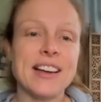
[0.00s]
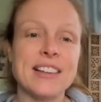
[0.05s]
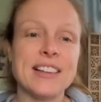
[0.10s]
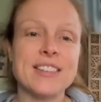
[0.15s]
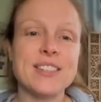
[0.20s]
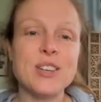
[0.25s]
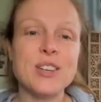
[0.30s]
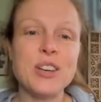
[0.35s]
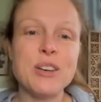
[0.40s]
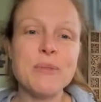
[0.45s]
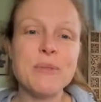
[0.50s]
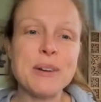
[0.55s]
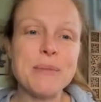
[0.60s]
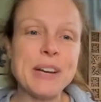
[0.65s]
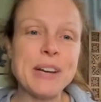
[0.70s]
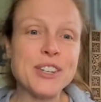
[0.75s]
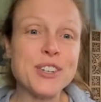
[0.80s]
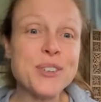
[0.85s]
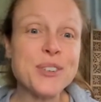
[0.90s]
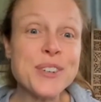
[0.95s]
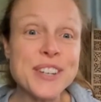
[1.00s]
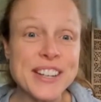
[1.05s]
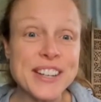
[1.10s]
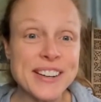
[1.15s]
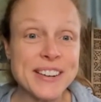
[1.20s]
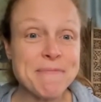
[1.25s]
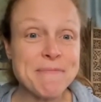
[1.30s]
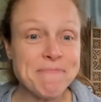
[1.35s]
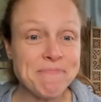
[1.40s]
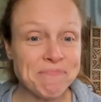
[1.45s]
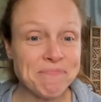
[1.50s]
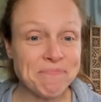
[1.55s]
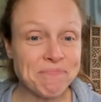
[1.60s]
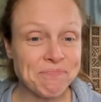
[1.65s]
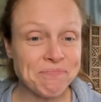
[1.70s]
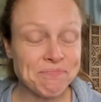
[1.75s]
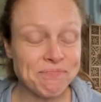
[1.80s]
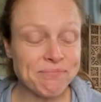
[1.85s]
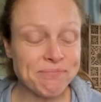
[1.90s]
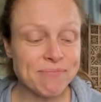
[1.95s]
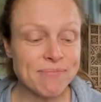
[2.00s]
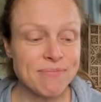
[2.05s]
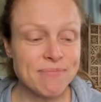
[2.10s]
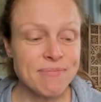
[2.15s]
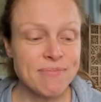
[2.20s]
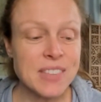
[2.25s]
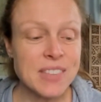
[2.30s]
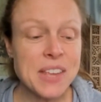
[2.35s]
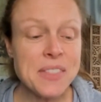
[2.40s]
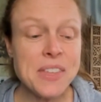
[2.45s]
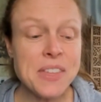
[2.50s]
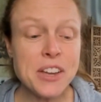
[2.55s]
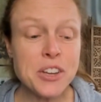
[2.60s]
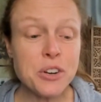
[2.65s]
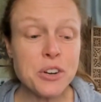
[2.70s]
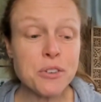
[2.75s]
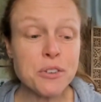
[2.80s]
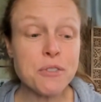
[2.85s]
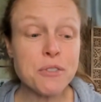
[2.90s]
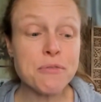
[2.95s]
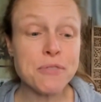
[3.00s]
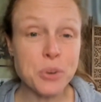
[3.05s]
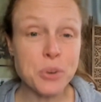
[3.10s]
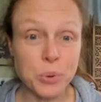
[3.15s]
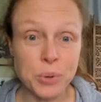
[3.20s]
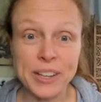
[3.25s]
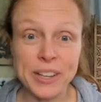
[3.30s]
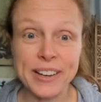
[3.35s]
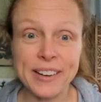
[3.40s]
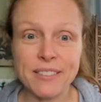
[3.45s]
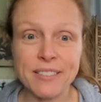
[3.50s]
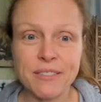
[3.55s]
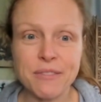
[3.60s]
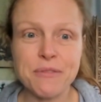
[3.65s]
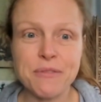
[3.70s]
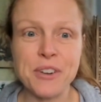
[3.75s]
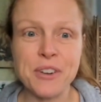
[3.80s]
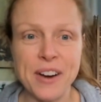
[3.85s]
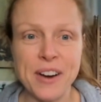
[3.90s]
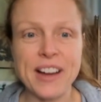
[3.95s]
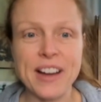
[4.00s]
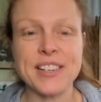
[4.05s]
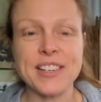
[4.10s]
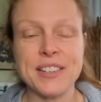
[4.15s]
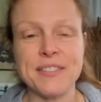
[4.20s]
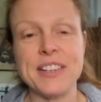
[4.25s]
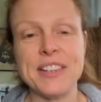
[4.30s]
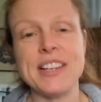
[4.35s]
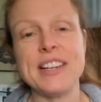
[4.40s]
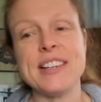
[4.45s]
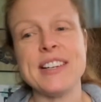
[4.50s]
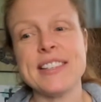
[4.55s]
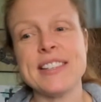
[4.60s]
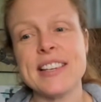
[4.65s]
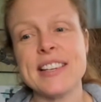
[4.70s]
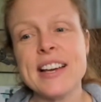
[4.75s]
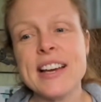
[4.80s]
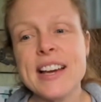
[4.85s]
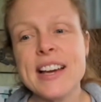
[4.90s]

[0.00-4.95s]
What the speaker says: So you want to make sure that you're fueling for your activities.